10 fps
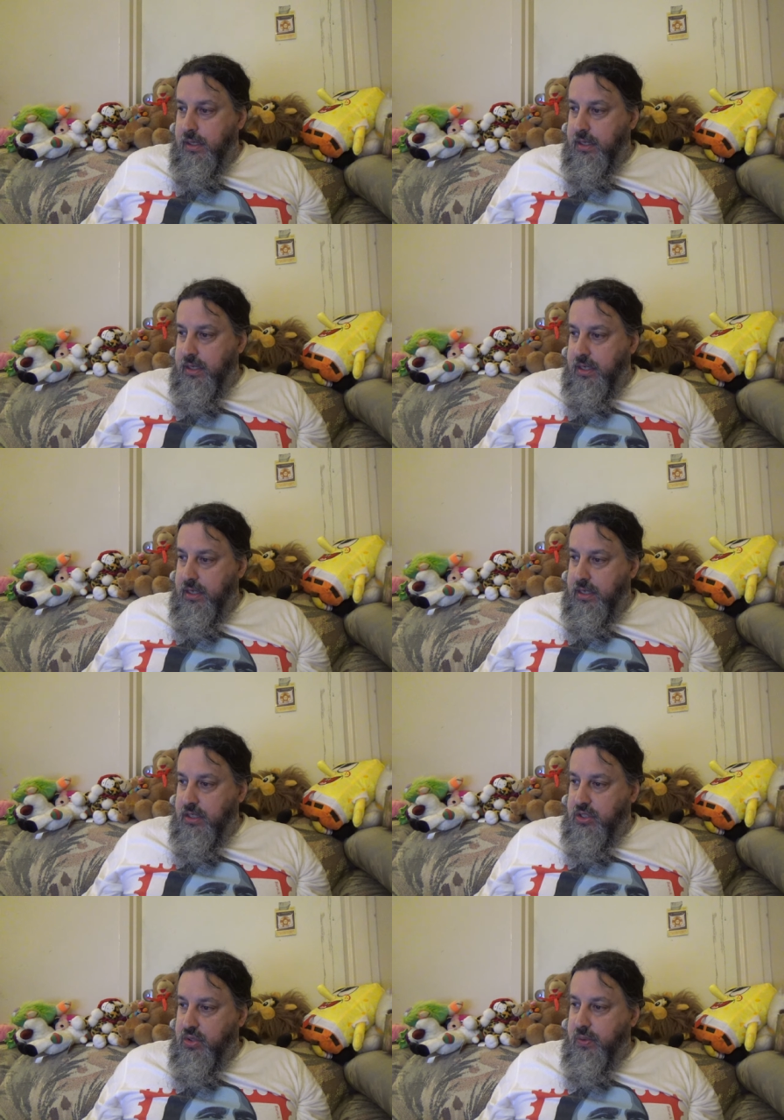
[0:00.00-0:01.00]
It
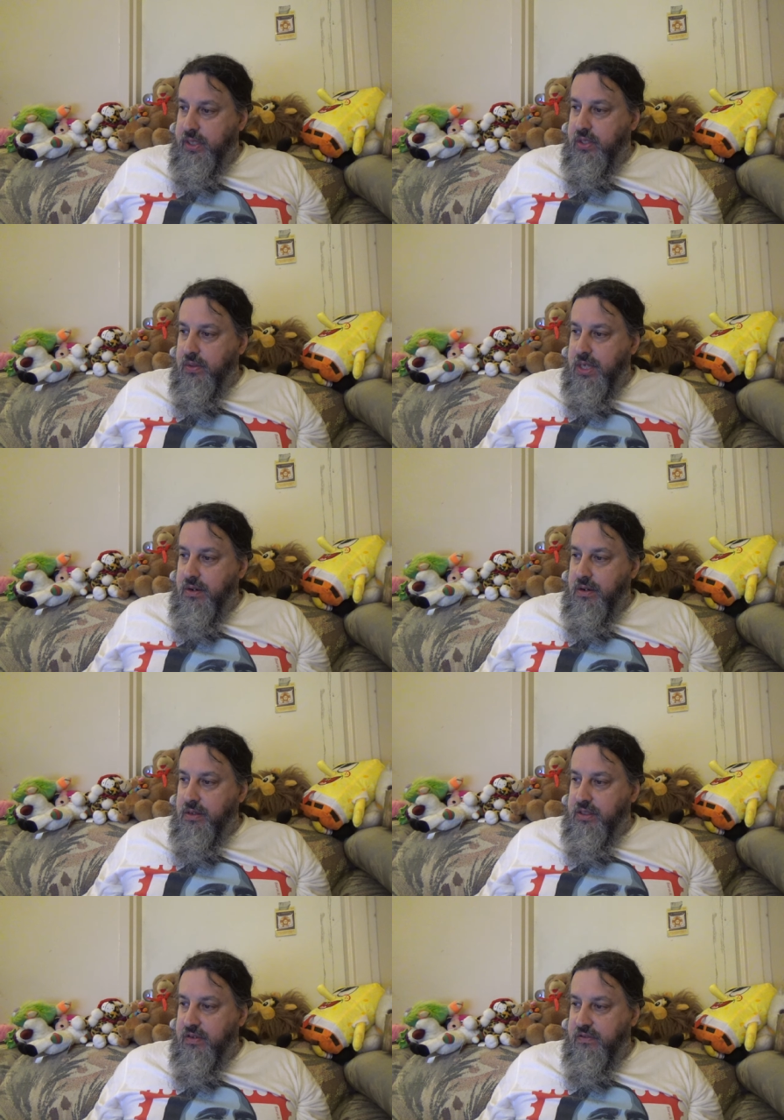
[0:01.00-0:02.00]
is 22
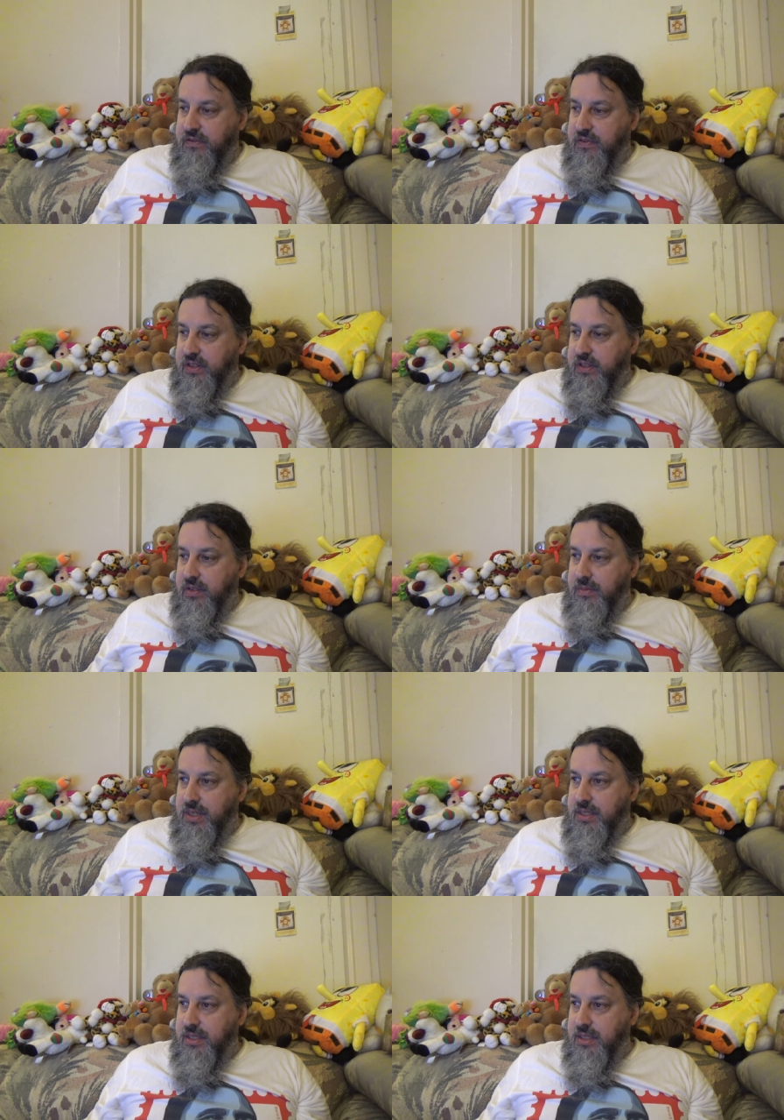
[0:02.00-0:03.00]
hours and 52
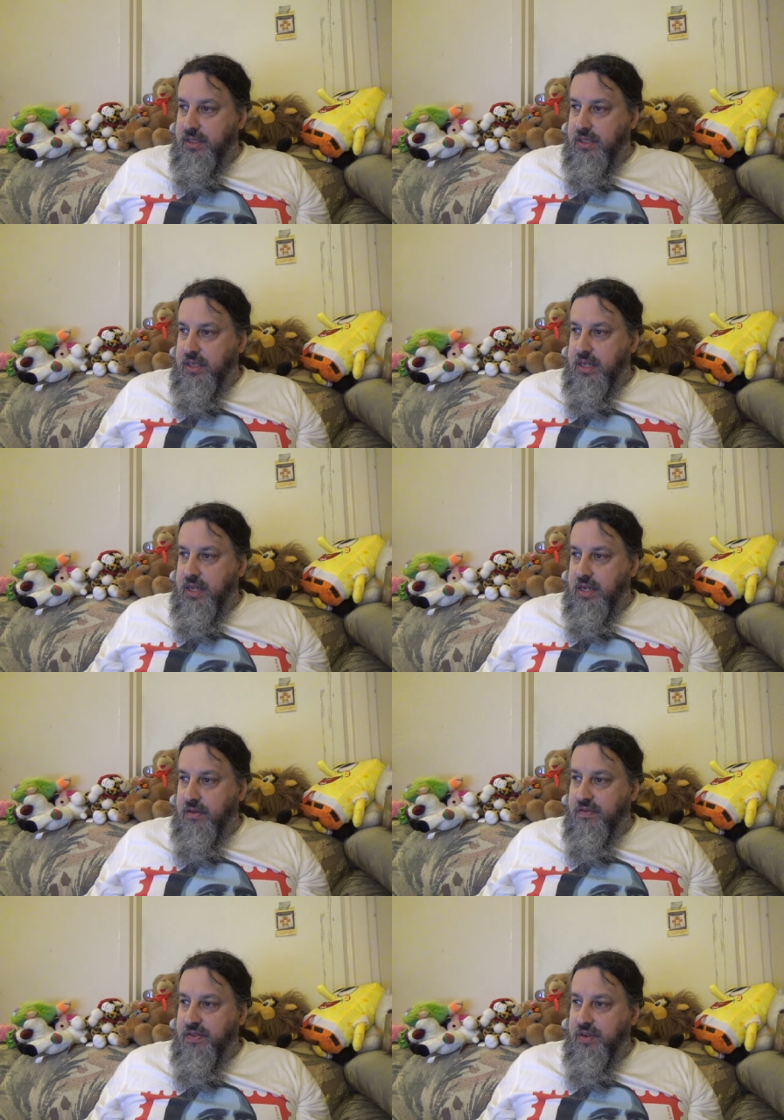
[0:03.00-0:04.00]
minutes into the day
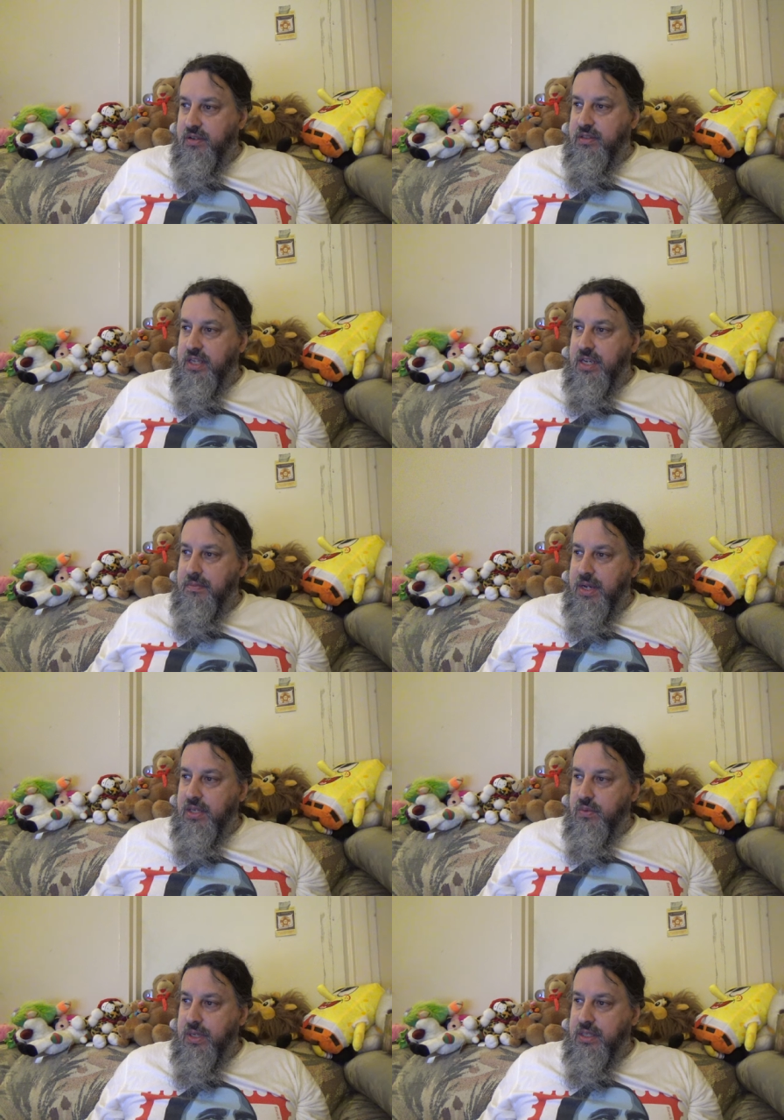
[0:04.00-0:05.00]
of Thursday, May
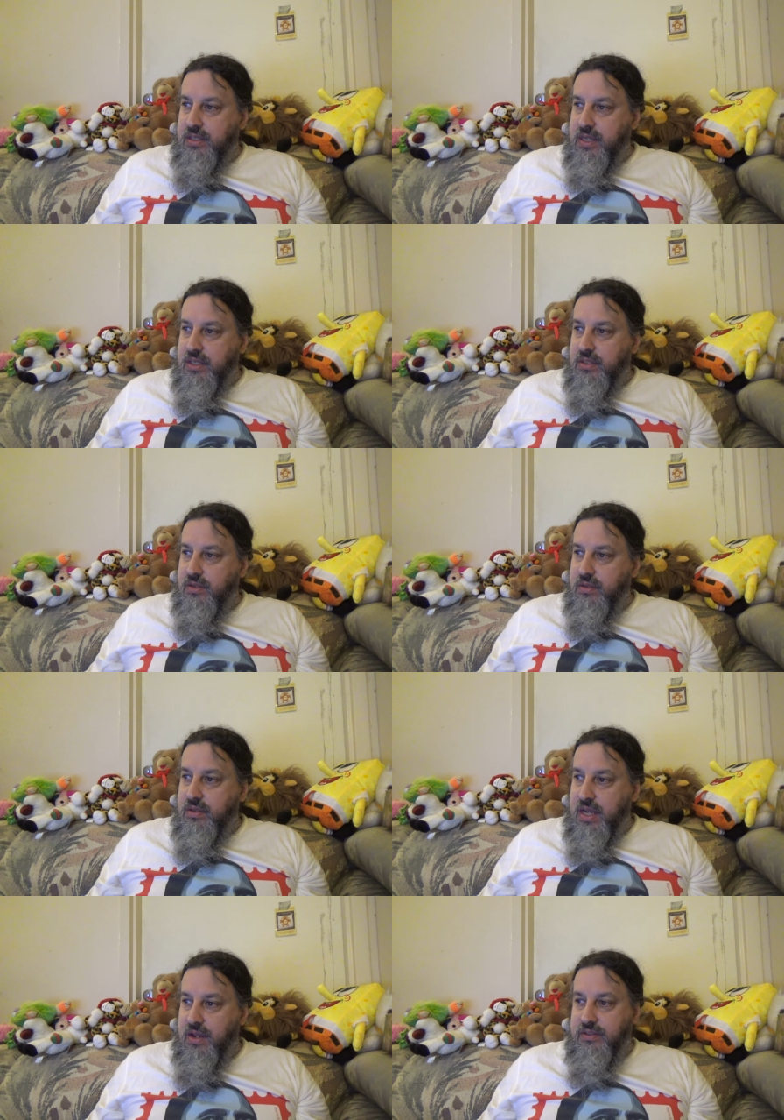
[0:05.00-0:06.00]
26,
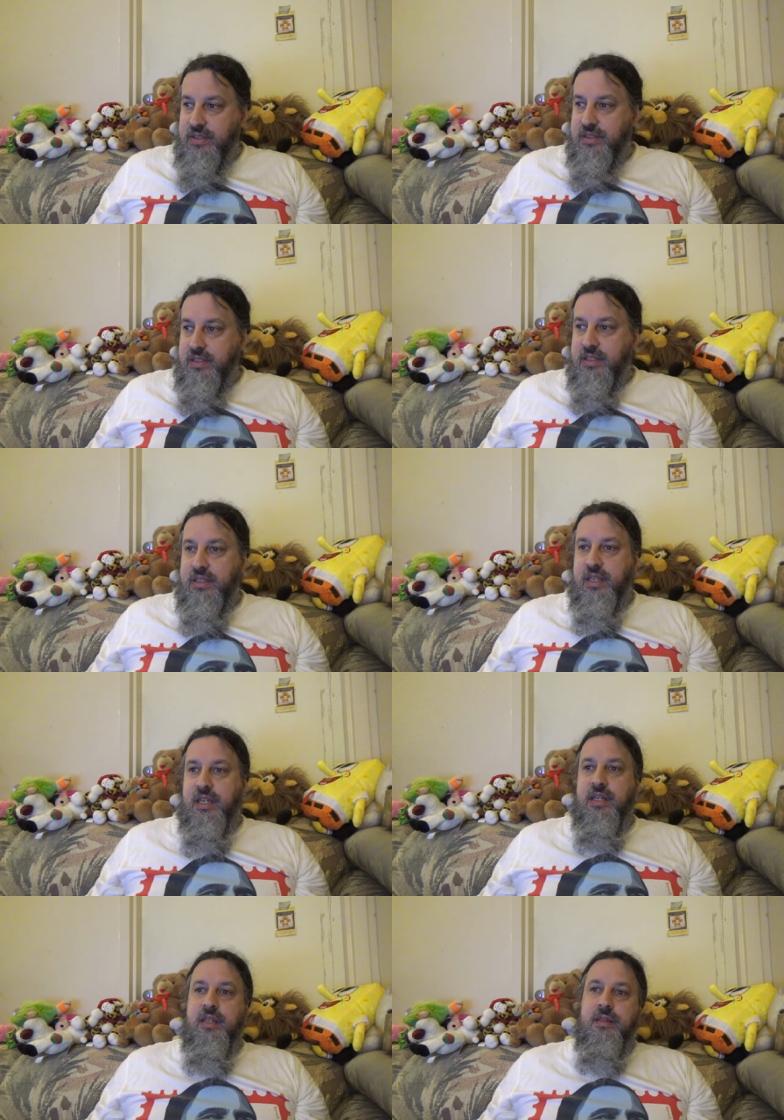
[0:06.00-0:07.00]
2016.